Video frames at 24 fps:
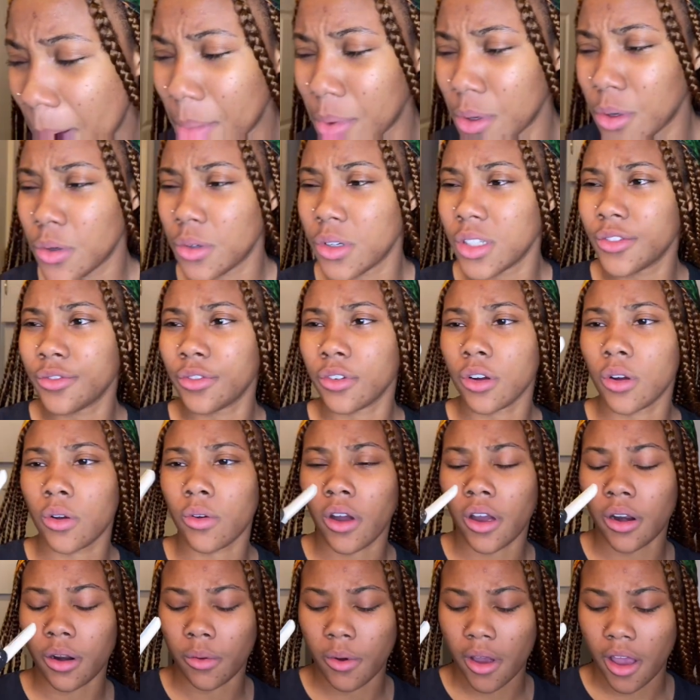been doing this for
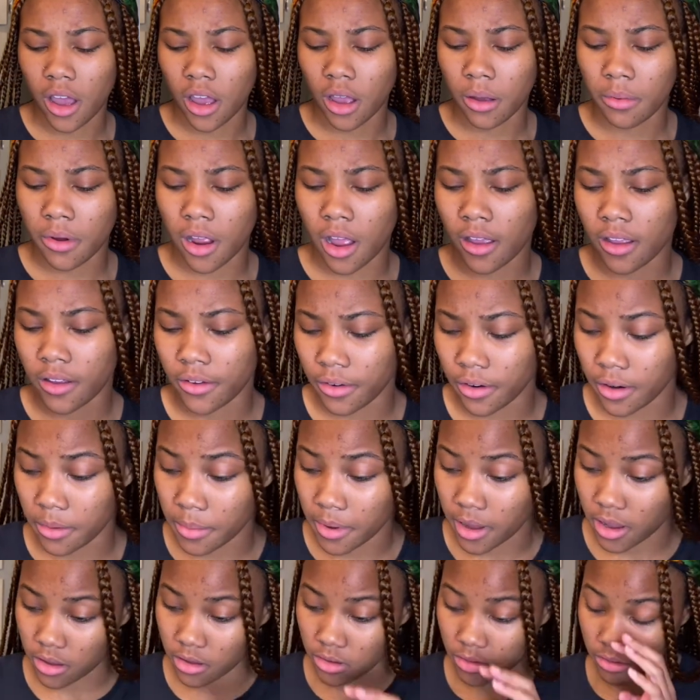quite a while, probably for
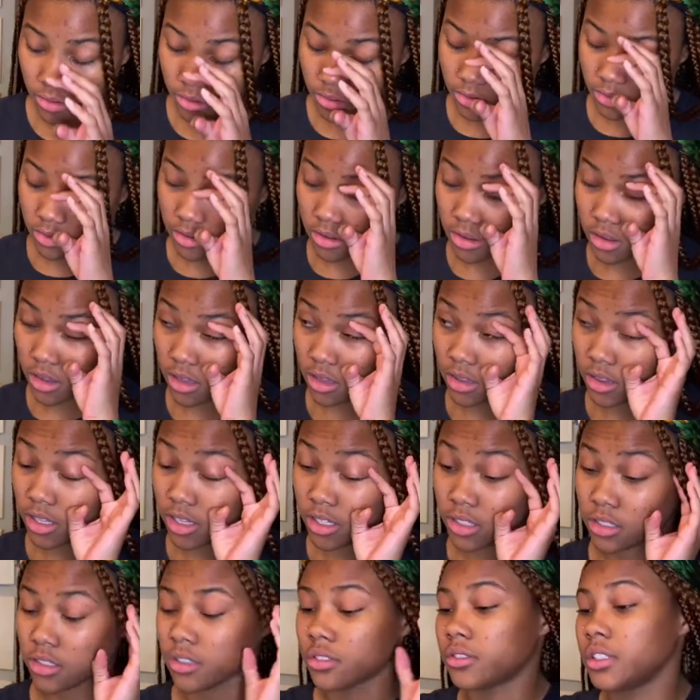about at
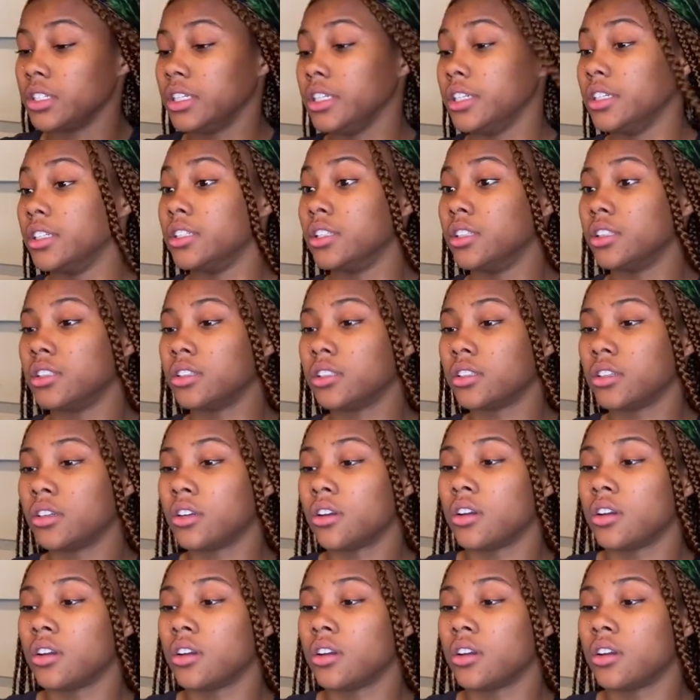least three years.